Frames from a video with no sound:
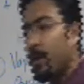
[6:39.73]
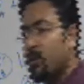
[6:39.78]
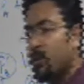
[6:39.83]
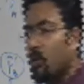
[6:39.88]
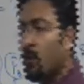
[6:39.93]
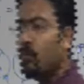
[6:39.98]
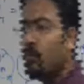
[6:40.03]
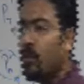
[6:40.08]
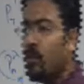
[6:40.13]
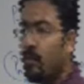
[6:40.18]
of
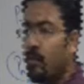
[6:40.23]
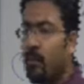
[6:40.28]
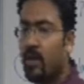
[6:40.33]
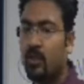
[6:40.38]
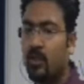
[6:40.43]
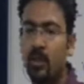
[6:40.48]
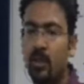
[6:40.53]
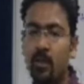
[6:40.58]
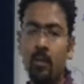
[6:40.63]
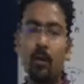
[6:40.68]
the mixture
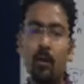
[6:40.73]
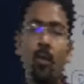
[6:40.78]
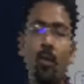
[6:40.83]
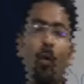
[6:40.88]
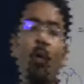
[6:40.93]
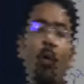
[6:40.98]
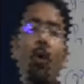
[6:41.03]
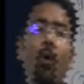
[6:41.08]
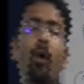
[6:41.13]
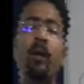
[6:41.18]

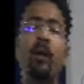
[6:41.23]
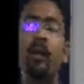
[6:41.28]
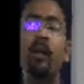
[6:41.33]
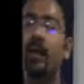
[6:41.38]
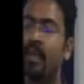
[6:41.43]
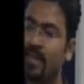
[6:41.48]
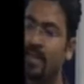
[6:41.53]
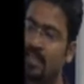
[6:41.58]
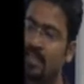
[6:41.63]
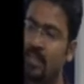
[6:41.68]
or decrease
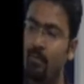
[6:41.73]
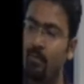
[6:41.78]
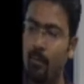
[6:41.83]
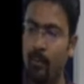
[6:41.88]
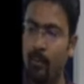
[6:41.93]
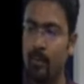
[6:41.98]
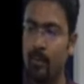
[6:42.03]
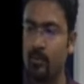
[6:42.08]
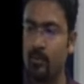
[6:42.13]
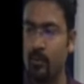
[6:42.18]
the vapor
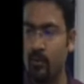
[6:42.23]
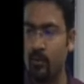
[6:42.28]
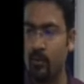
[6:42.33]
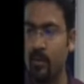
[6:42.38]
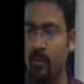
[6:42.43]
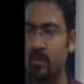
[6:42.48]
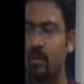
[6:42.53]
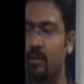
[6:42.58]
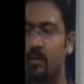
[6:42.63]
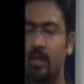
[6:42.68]
pressure of the mixture?
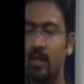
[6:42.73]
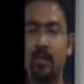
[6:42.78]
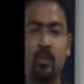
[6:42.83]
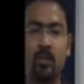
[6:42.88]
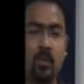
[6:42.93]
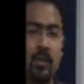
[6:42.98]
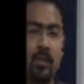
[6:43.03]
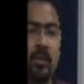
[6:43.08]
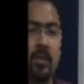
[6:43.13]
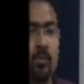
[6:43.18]
That's
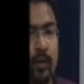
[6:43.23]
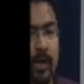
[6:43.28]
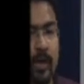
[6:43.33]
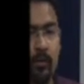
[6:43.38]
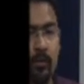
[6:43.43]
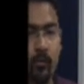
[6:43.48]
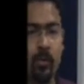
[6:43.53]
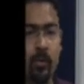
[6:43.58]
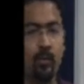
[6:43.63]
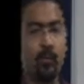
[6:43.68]
what I want
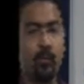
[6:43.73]
to know.